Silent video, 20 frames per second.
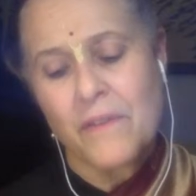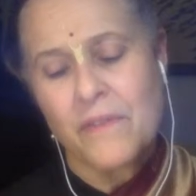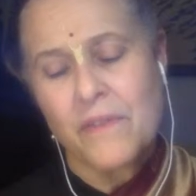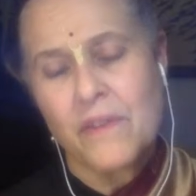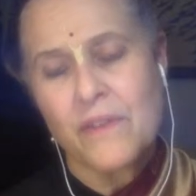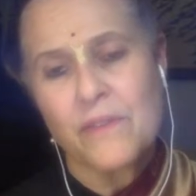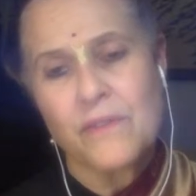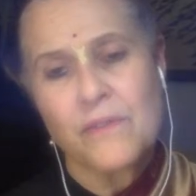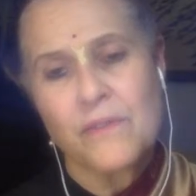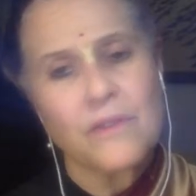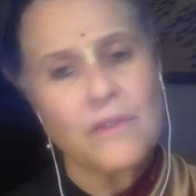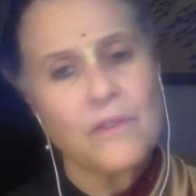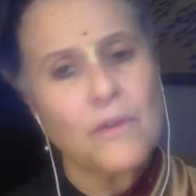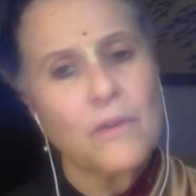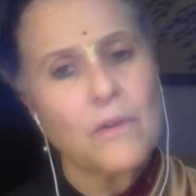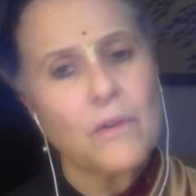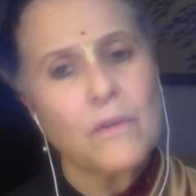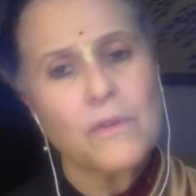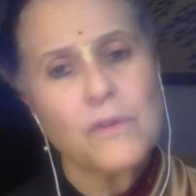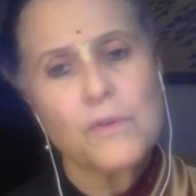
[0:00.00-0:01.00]
these
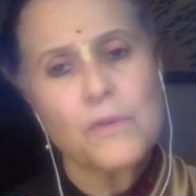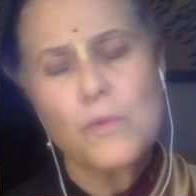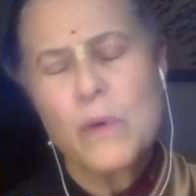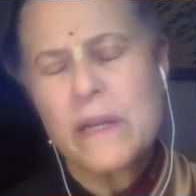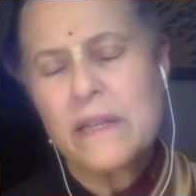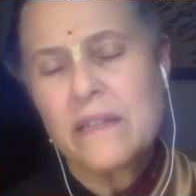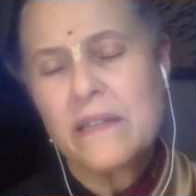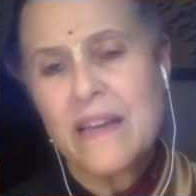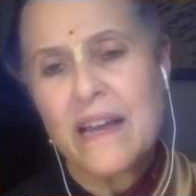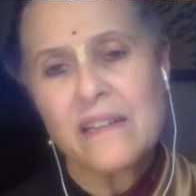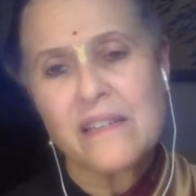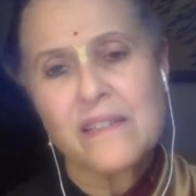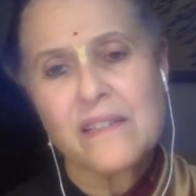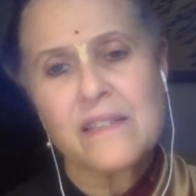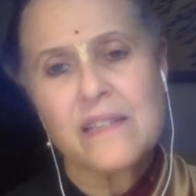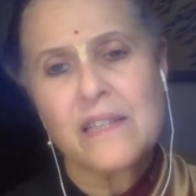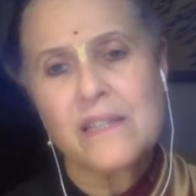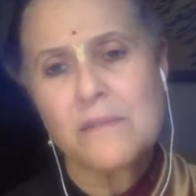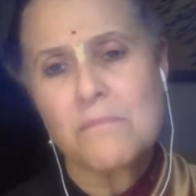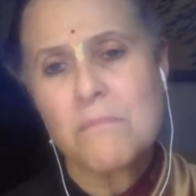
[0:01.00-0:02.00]
sweet
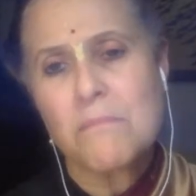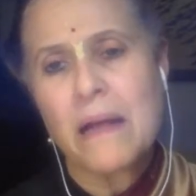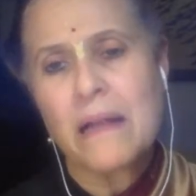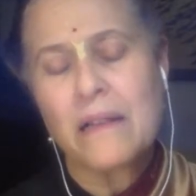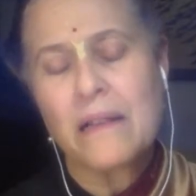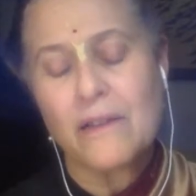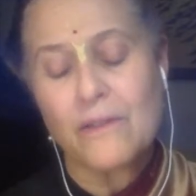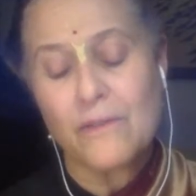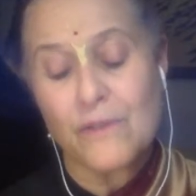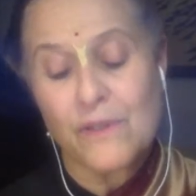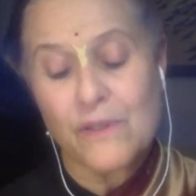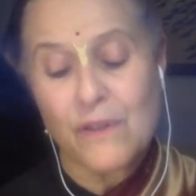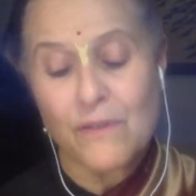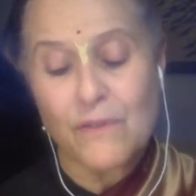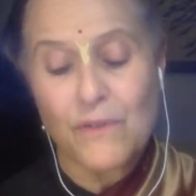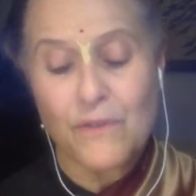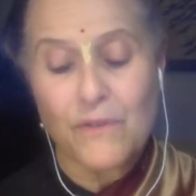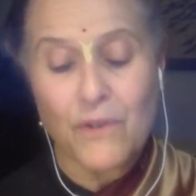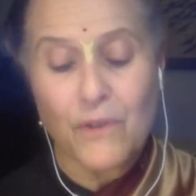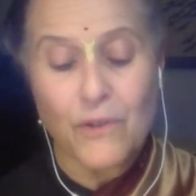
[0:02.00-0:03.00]
tastes, these mellows
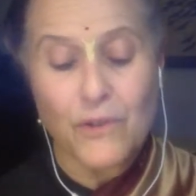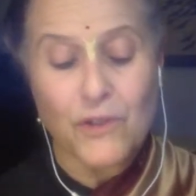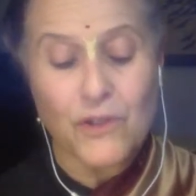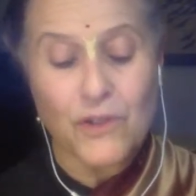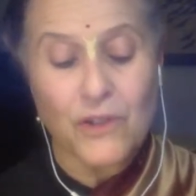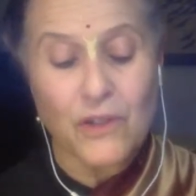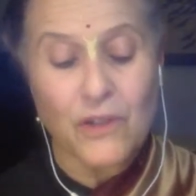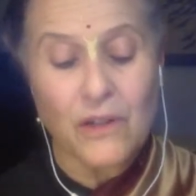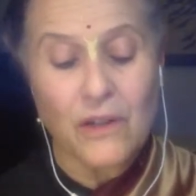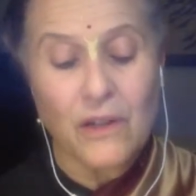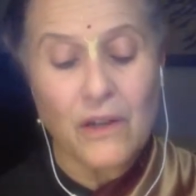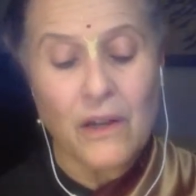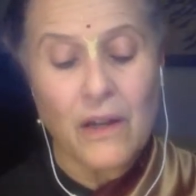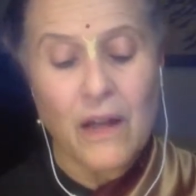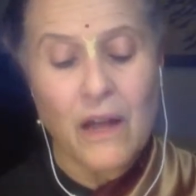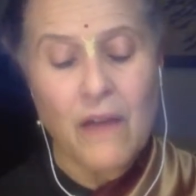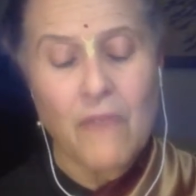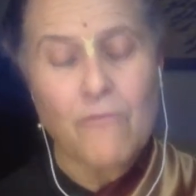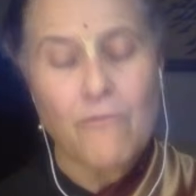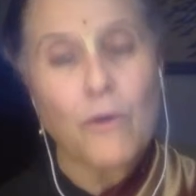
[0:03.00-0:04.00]
of devotion,
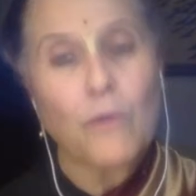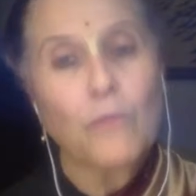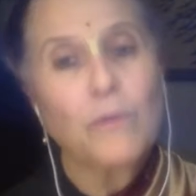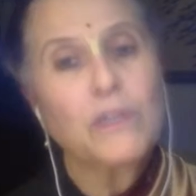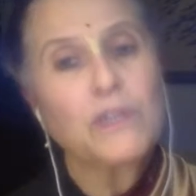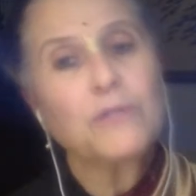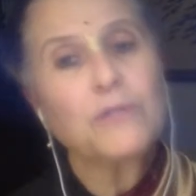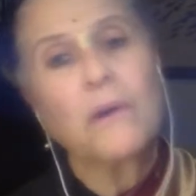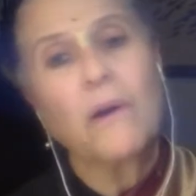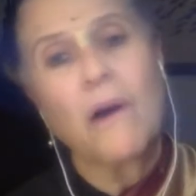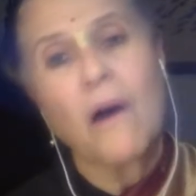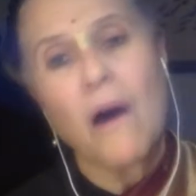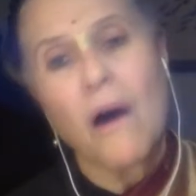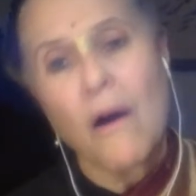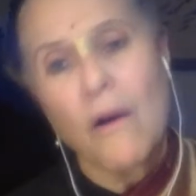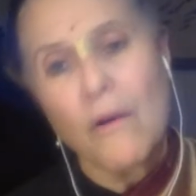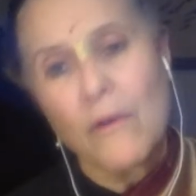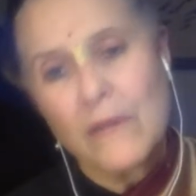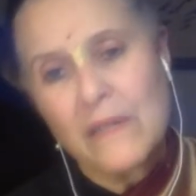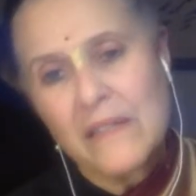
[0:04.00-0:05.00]
for which we're
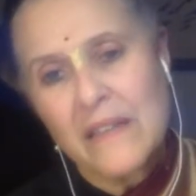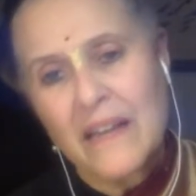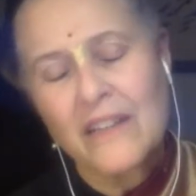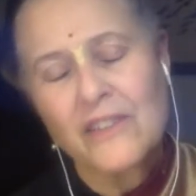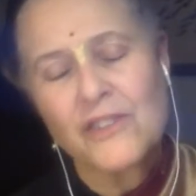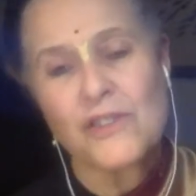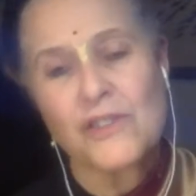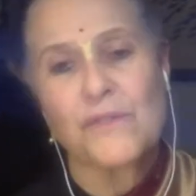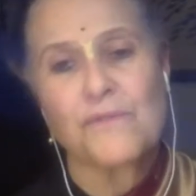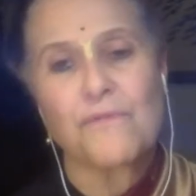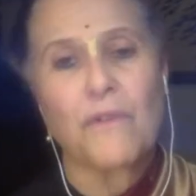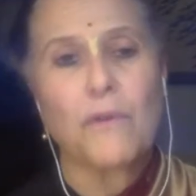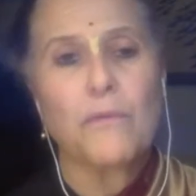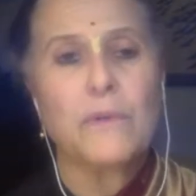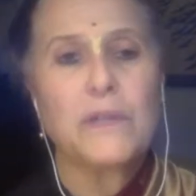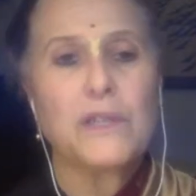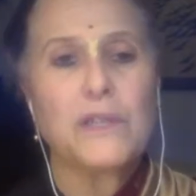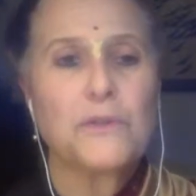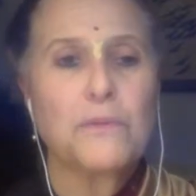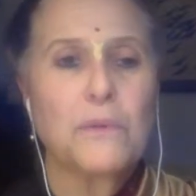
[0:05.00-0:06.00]
always anxious, for
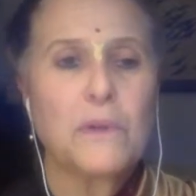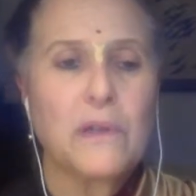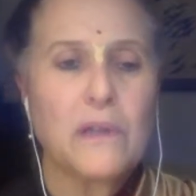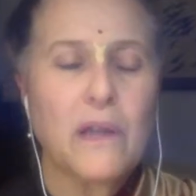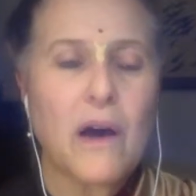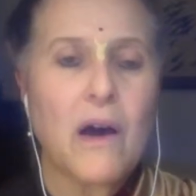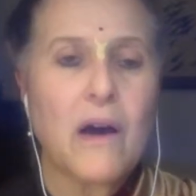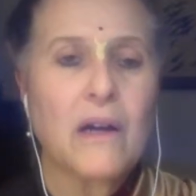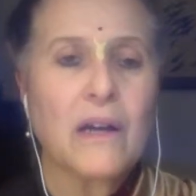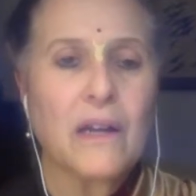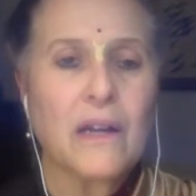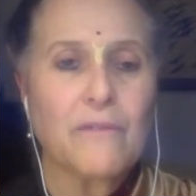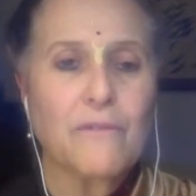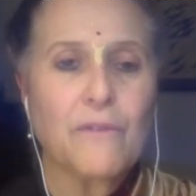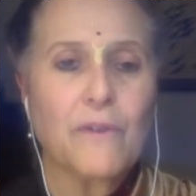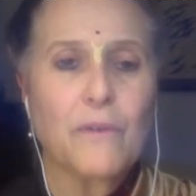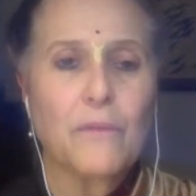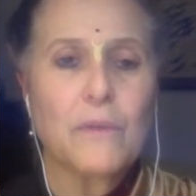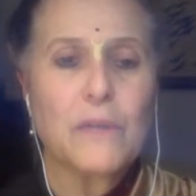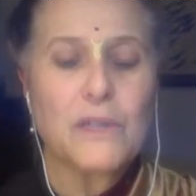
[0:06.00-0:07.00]
which we're longing,
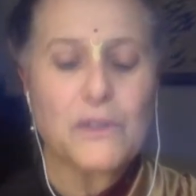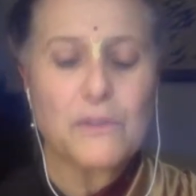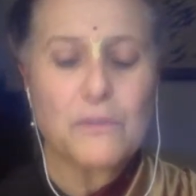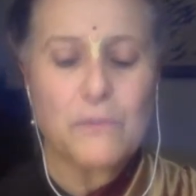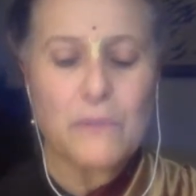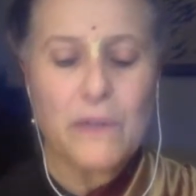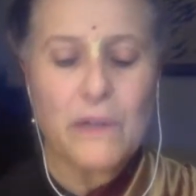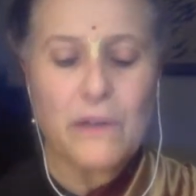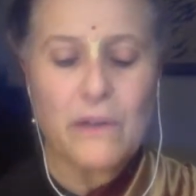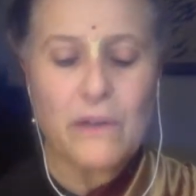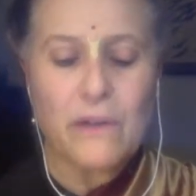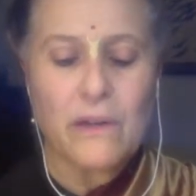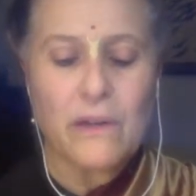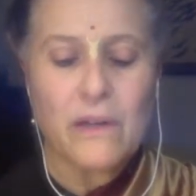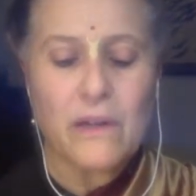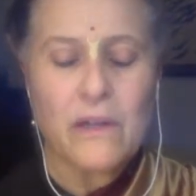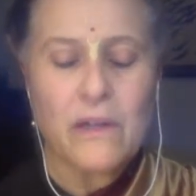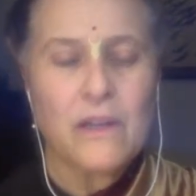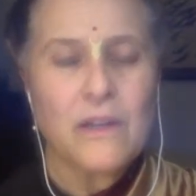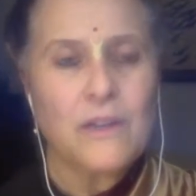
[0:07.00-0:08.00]
for which we're
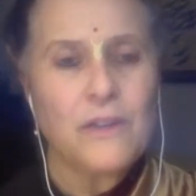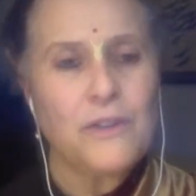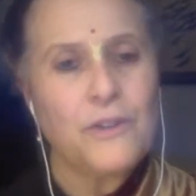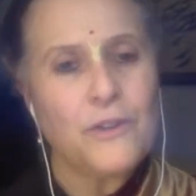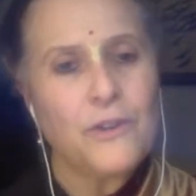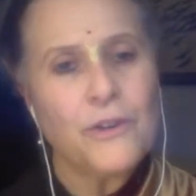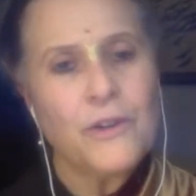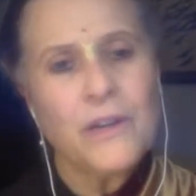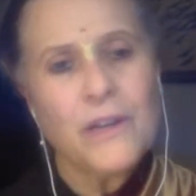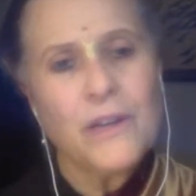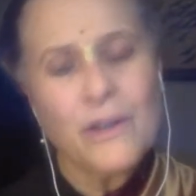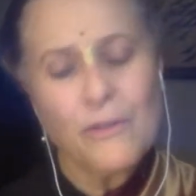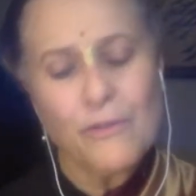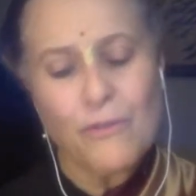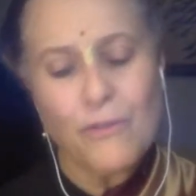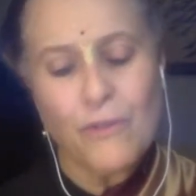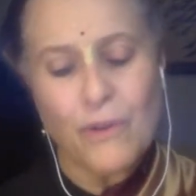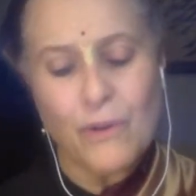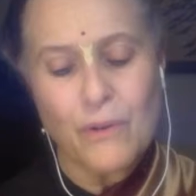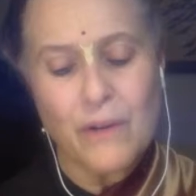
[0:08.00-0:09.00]
yearning
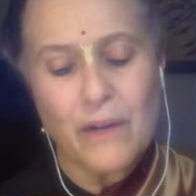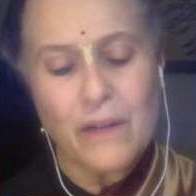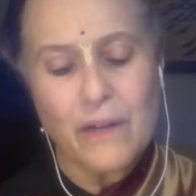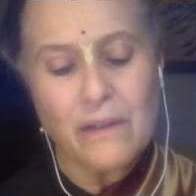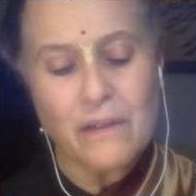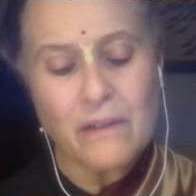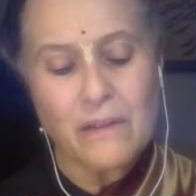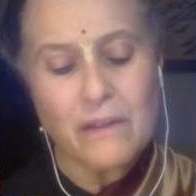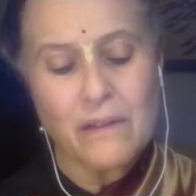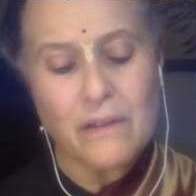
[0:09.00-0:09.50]
for, right?